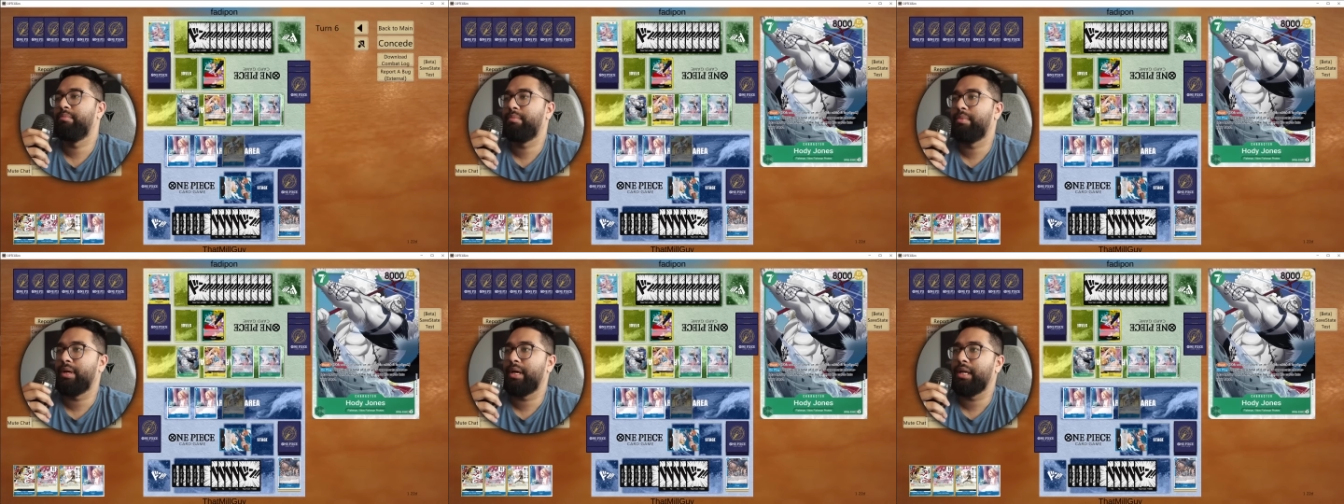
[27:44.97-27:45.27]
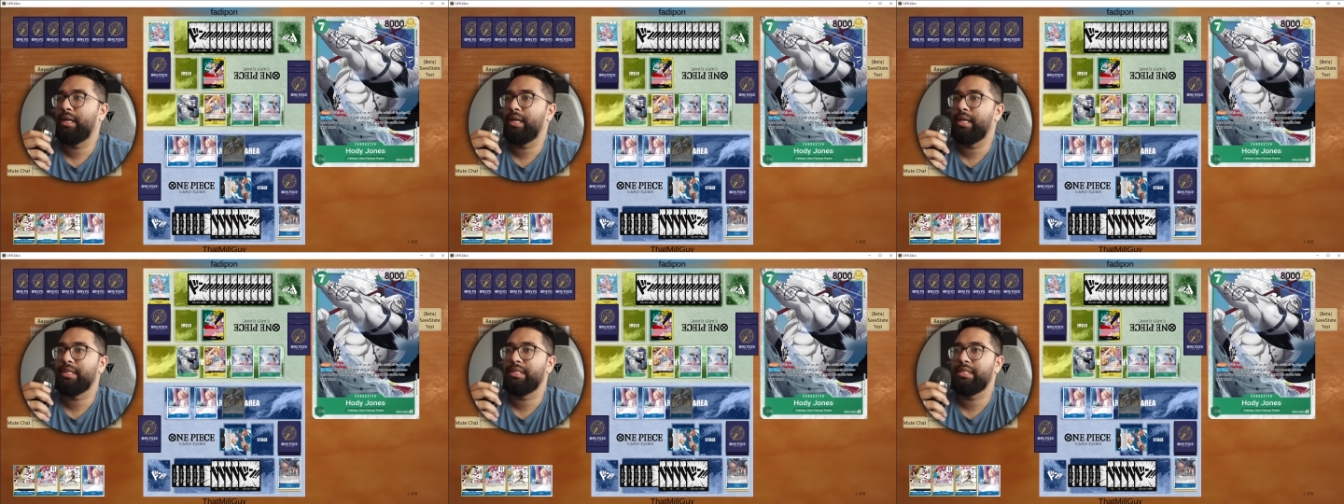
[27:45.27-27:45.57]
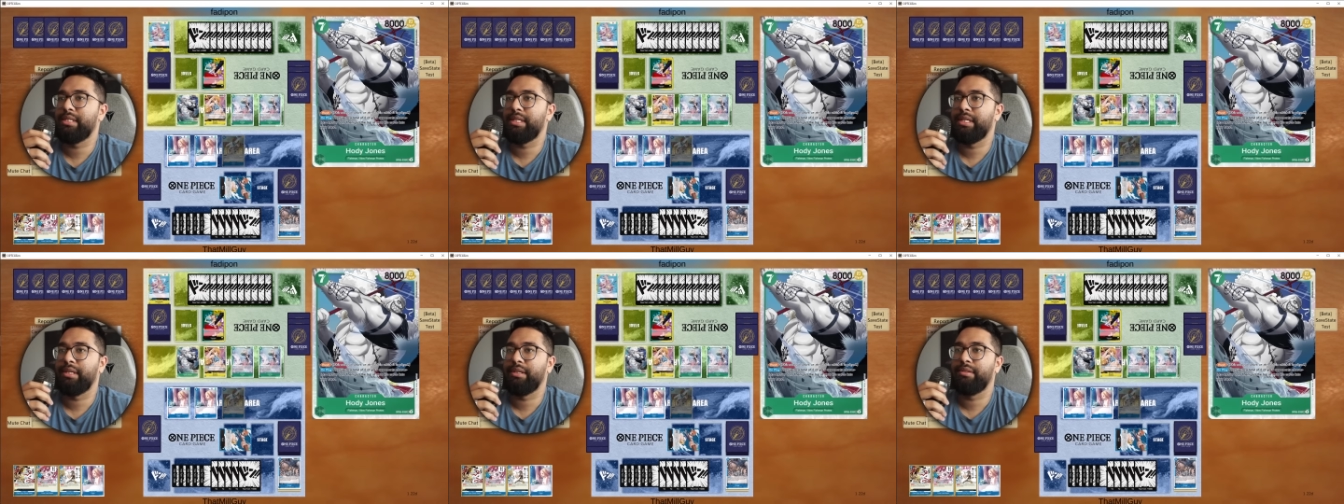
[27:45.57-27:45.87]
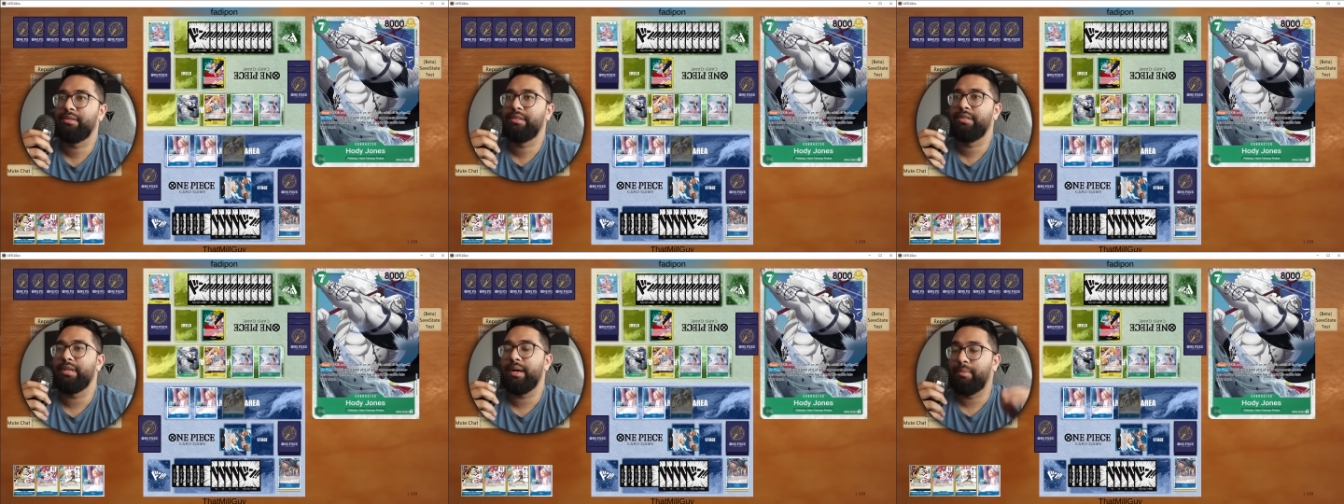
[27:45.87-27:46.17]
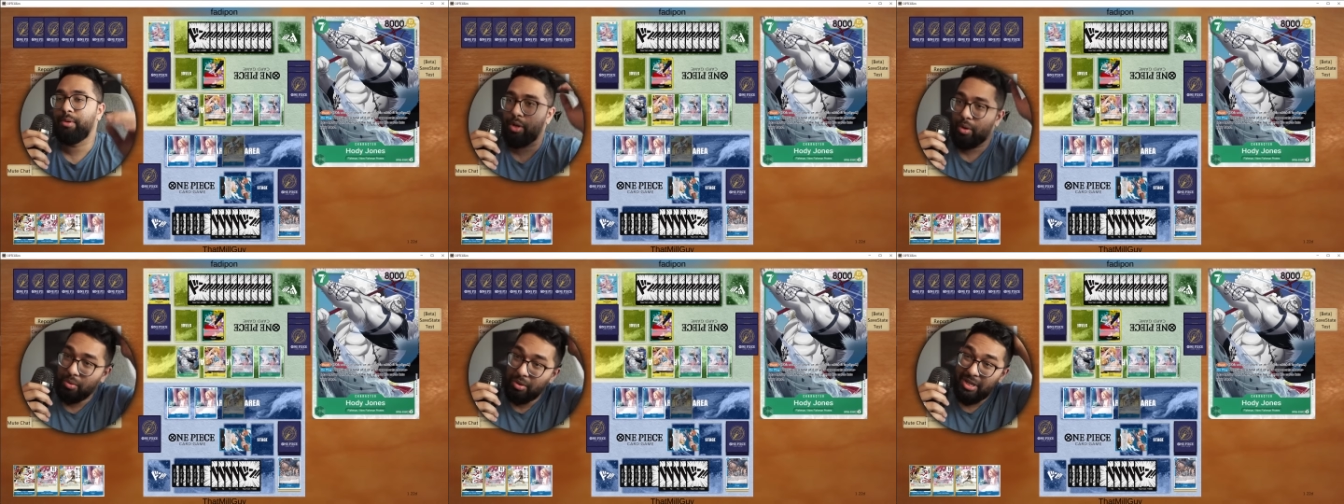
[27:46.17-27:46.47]
But let's see.
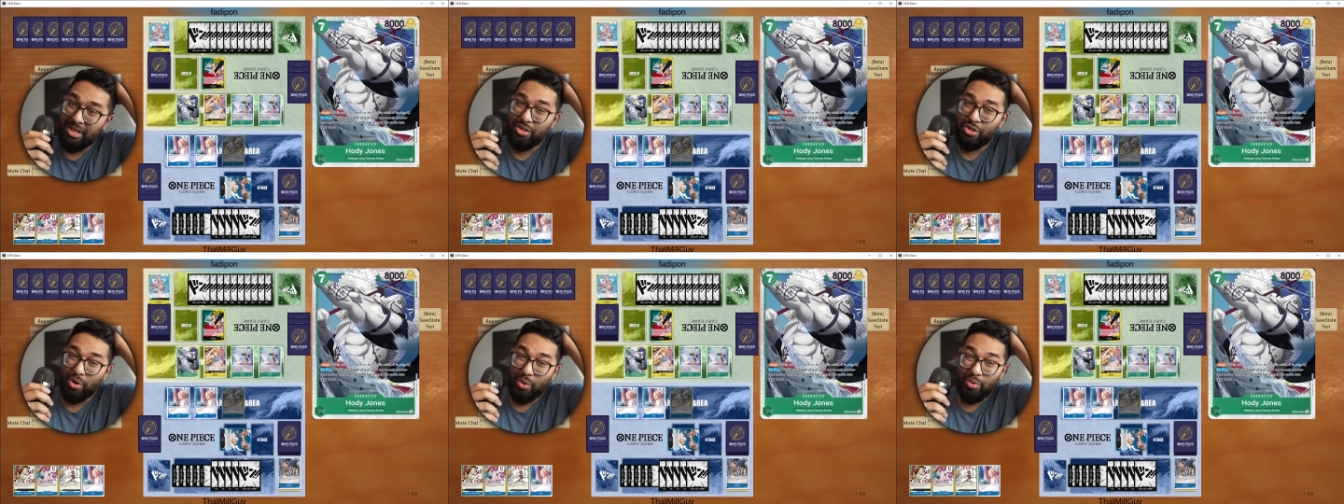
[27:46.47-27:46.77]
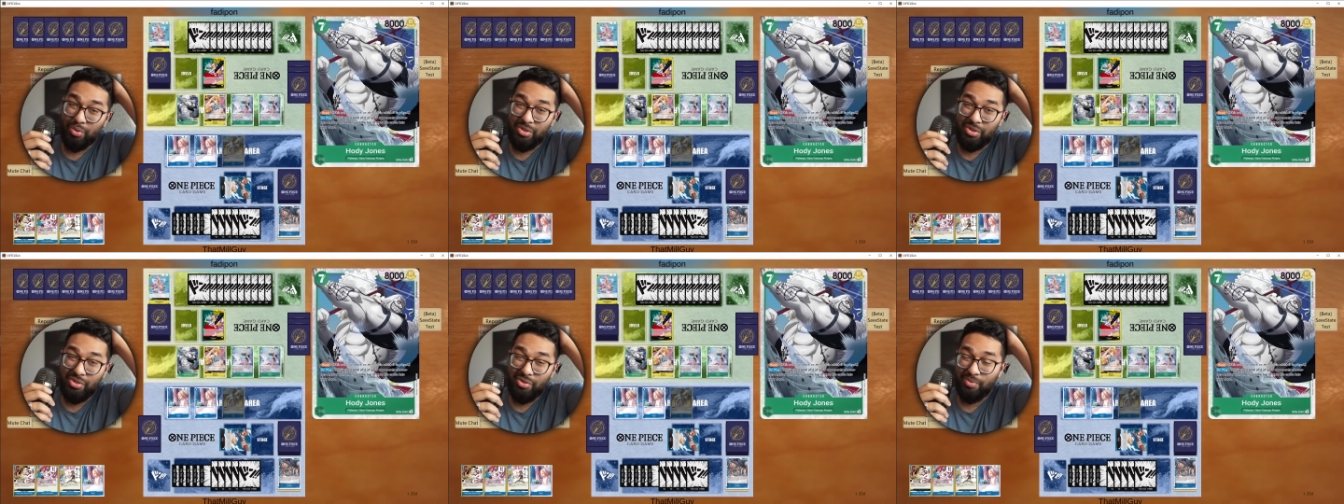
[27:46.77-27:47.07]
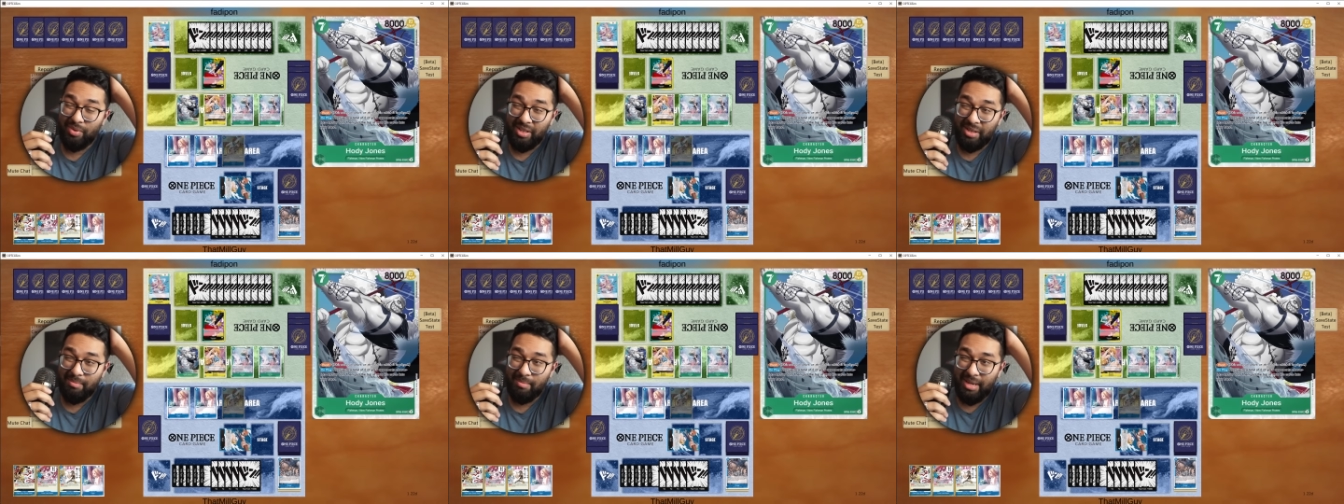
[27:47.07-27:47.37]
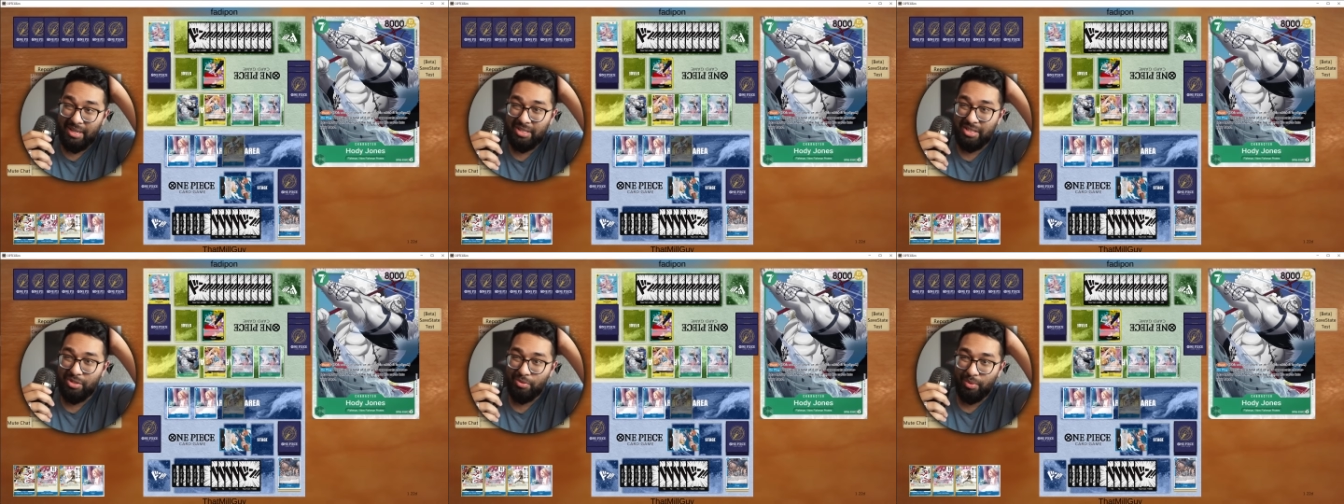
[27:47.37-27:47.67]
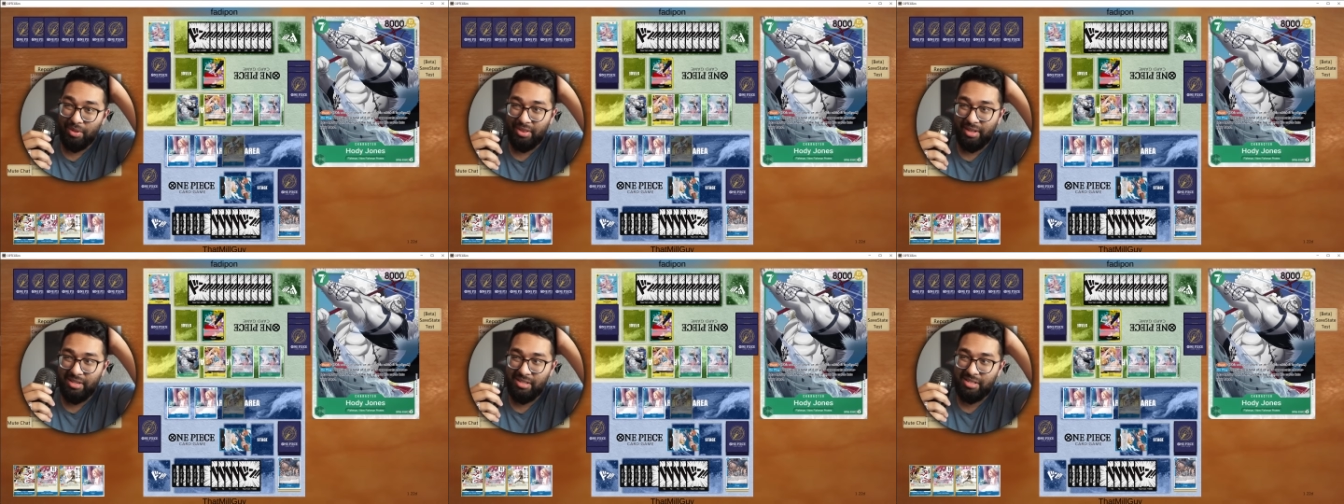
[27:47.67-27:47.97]
Double Hody Jones really messes
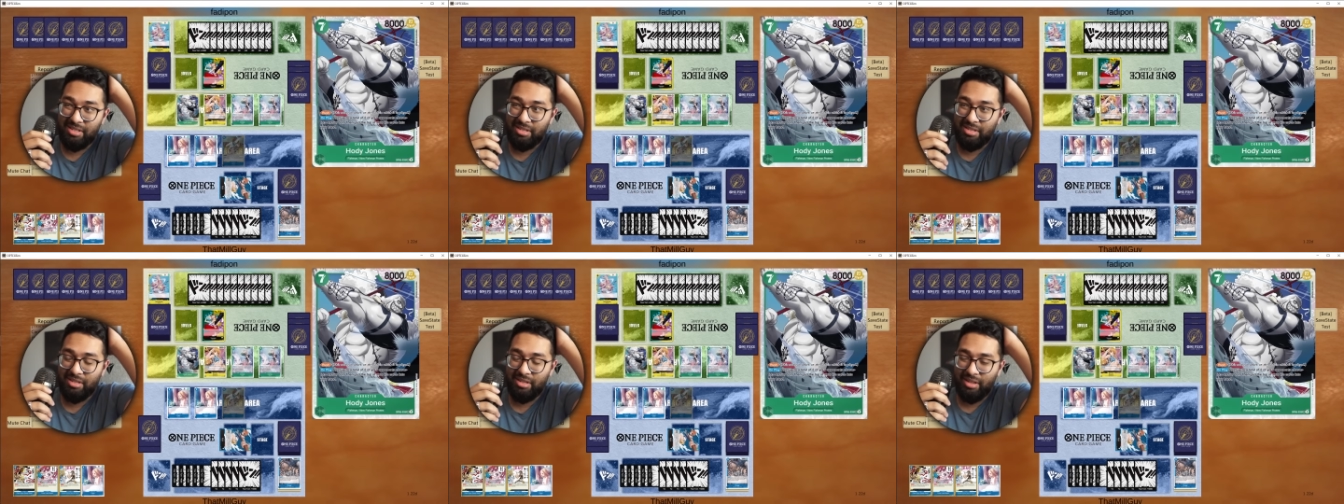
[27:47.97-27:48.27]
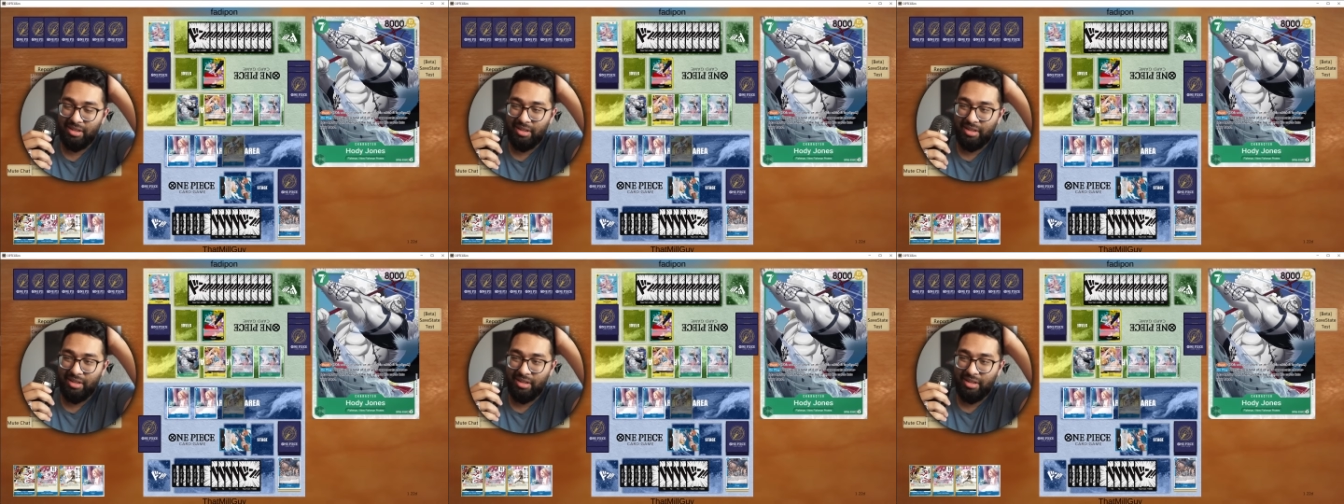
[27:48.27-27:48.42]
with us.